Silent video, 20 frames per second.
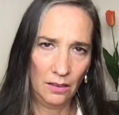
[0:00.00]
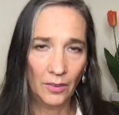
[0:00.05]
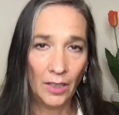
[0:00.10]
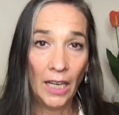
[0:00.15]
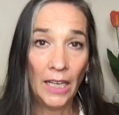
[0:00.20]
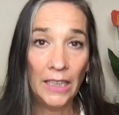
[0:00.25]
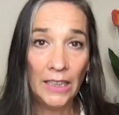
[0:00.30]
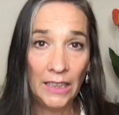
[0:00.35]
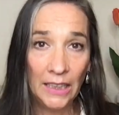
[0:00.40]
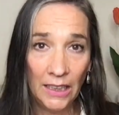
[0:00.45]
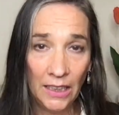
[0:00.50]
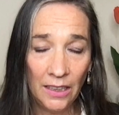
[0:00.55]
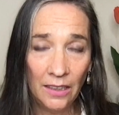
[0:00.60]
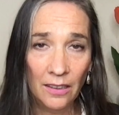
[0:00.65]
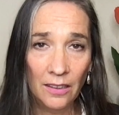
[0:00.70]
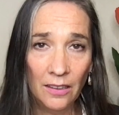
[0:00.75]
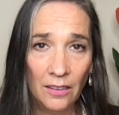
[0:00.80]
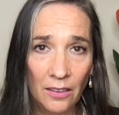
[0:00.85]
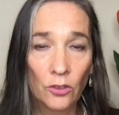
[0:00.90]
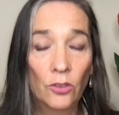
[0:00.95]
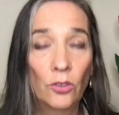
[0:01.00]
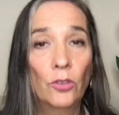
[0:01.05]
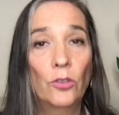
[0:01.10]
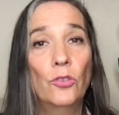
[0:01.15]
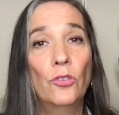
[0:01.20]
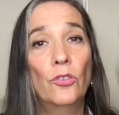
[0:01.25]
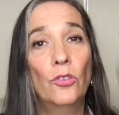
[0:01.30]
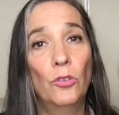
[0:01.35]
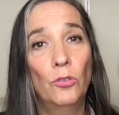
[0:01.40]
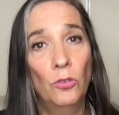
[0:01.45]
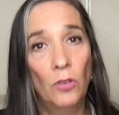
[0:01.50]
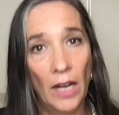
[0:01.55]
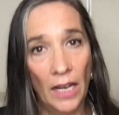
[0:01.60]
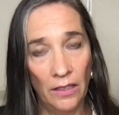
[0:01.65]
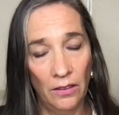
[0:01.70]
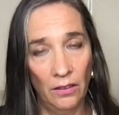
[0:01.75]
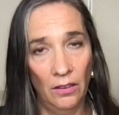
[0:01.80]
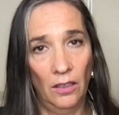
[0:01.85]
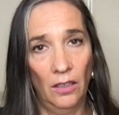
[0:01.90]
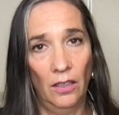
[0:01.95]
I needed to
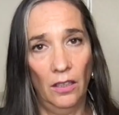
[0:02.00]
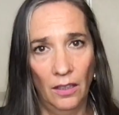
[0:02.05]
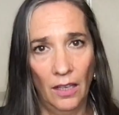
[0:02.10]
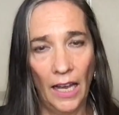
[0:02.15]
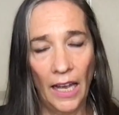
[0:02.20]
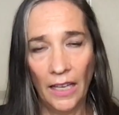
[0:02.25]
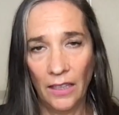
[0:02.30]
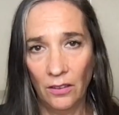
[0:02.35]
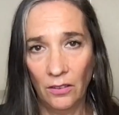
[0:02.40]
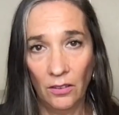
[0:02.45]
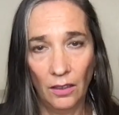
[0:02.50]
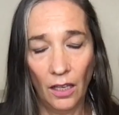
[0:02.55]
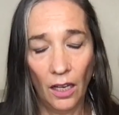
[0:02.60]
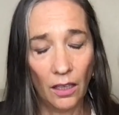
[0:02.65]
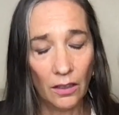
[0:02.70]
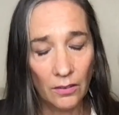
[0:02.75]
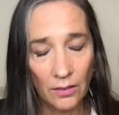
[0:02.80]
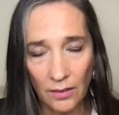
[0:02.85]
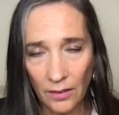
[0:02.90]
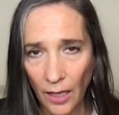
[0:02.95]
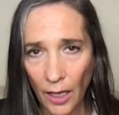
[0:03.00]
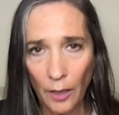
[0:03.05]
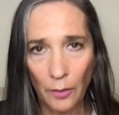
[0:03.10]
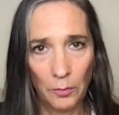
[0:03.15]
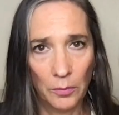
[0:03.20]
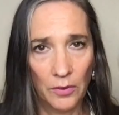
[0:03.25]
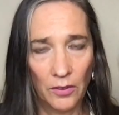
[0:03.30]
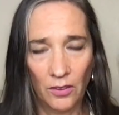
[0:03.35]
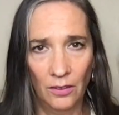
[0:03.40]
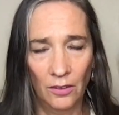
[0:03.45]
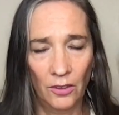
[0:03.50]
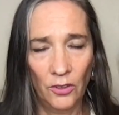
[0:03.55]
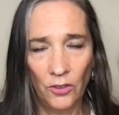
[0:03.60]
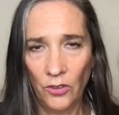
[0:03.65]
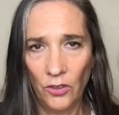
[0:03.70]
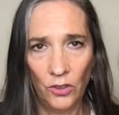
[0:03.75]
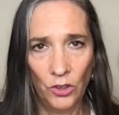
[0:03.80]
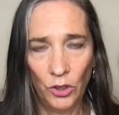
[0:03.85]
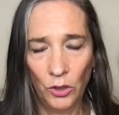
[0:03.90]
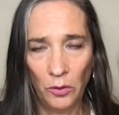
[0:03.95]
surrender and accept the
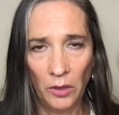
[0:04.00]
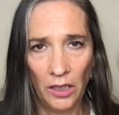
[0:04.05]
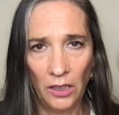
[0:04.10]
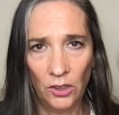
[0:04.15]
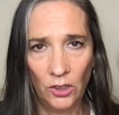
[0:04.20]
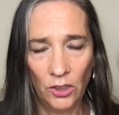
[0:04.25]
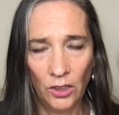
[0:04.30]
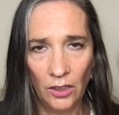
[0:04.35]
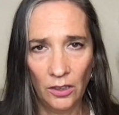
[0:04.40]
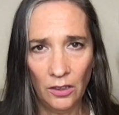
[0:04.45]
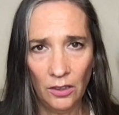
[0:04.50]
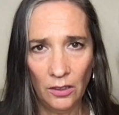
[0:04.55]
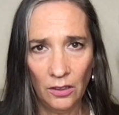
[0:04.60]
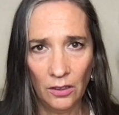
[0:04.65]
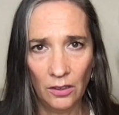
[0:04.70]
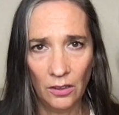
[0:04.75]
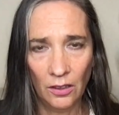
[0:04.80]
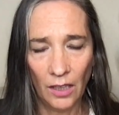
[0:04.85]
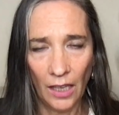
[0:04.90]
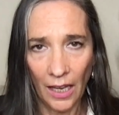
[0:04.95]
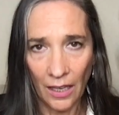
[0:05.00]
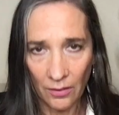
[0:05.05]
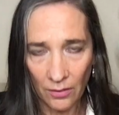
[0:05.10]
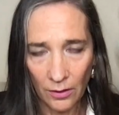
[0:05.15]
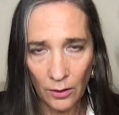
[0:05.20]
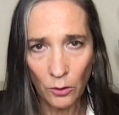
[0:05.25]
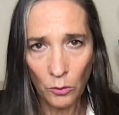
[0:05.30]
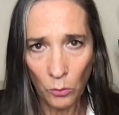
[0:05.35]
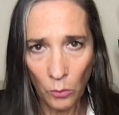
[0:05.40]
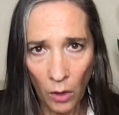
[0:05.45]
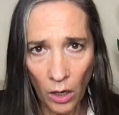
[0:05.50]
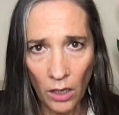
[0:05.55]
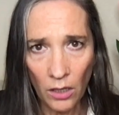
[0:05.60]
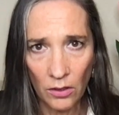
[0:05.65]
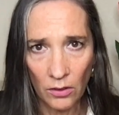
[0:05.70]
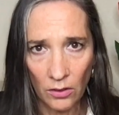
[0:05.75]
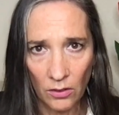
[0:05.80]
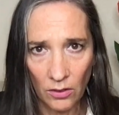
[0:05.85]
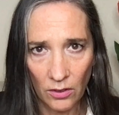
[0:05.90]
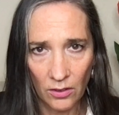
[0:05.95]
situation as it
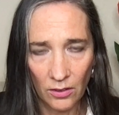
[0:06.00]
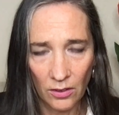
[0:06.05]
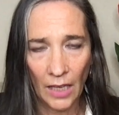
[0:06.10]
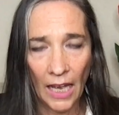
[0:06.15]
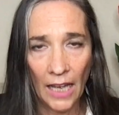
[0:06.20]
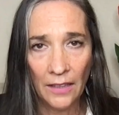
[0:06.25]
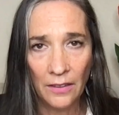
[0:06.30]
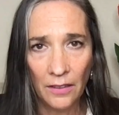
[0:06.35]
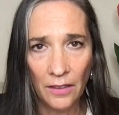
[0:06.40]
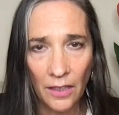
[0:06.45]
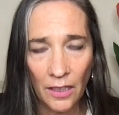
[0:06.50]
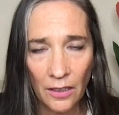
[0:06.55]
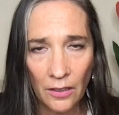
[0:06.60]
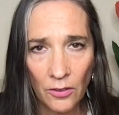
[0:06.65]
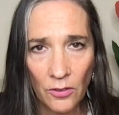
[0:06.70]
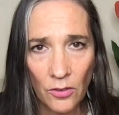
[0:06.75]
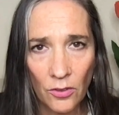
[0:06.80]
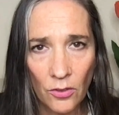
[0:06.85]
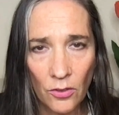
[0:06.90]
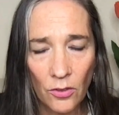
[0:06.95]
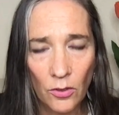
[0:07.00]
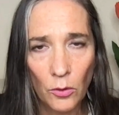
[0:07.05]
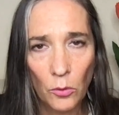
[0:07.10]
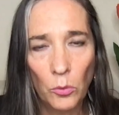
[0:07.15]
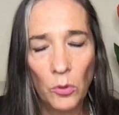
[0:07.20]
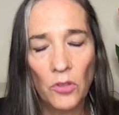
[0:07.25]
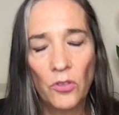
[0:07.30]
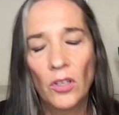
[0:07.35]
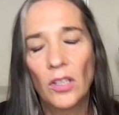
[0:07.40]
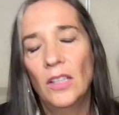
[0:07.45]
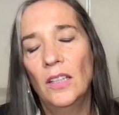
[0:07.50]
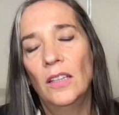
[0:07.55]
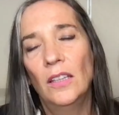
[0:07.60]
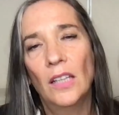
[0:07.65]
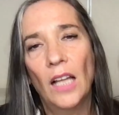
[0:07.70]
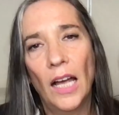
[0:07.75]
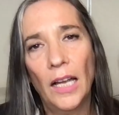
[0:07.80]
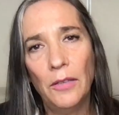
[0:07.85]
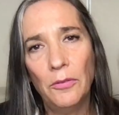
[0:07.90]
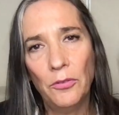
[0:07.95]
was. And this was a
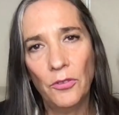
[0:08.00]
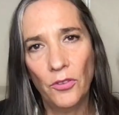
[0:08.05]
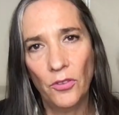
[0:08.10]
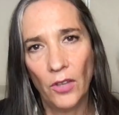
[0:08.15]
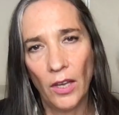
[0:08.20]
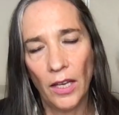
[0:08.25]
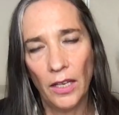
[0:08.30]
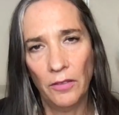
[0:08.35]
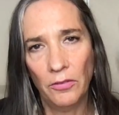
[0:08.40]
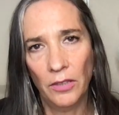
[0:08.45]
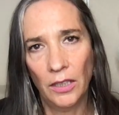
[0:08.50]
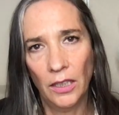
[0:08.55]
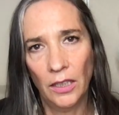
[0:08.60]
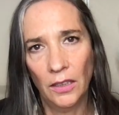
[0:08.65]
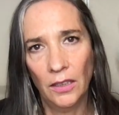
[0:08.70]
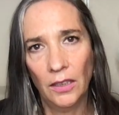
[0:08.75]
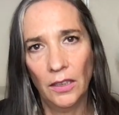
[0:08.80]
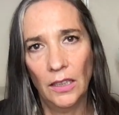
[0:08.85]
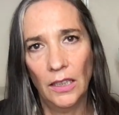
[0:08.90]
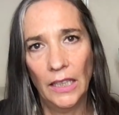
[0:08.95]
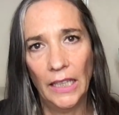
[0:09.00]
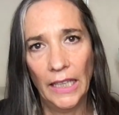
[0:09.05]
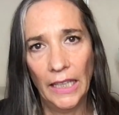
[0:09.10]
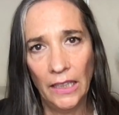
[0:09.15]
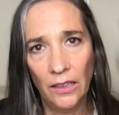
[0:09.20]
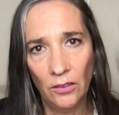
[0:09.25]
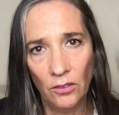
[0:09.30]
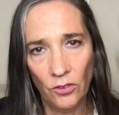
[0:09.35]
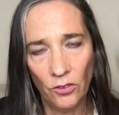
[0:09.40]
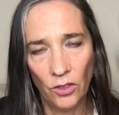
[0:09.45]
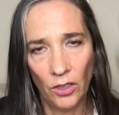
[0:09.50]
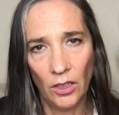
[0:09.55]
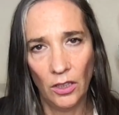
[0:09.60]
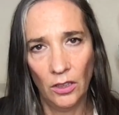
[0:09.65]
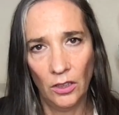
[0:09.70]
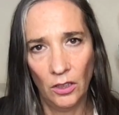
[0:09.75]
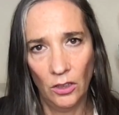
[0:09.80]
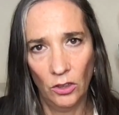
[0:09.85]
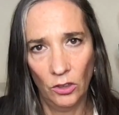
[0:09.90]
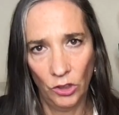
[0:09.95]
life saving
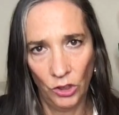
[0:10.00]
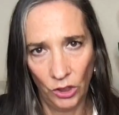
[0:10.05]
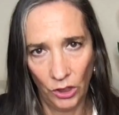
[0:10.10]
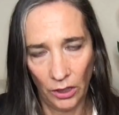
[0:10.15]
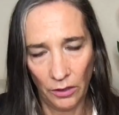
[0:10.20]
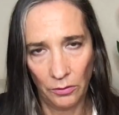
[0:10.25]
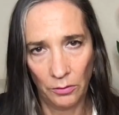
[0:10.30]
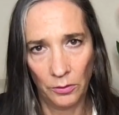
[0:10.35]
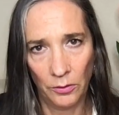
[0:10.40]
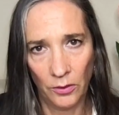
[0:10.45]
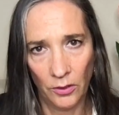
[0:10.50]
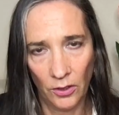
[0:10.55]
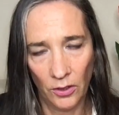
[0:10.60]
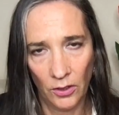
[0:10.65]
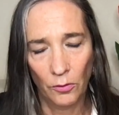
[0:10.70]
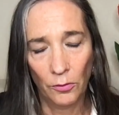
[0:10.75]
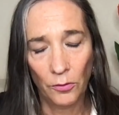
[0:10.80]
internal shift.